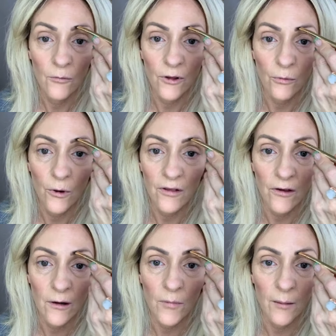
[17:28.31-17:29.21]
with what's
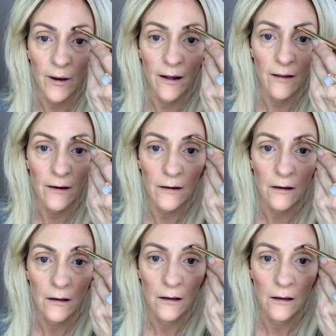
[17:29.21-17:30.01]
in my palette.